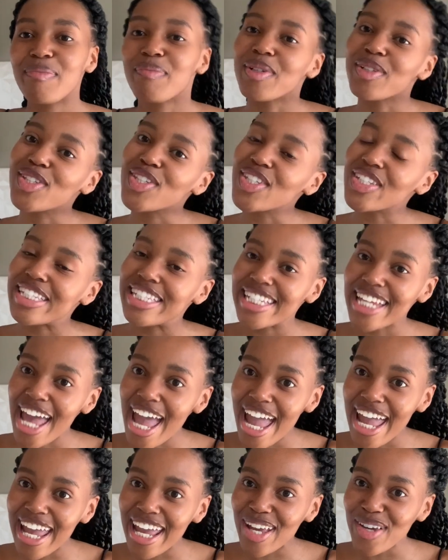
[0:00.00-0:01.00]
But
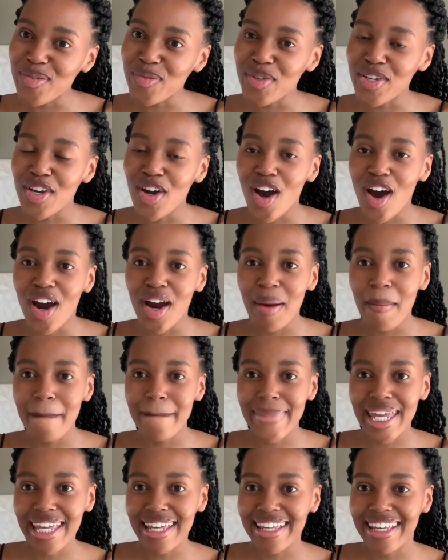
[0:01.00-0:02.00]
today we are
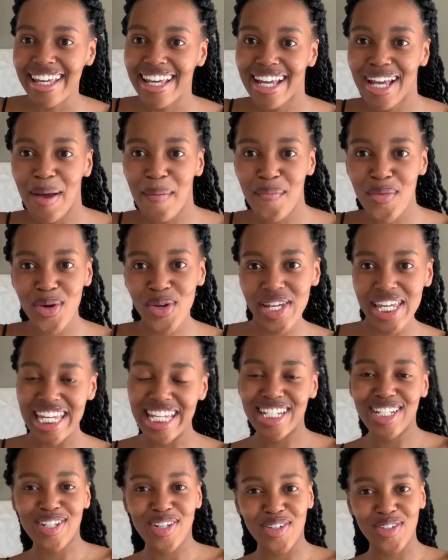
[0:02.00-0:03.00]
making a
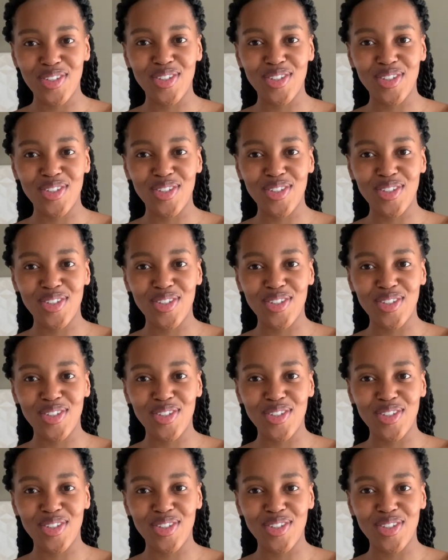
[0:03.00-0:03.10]
mojito.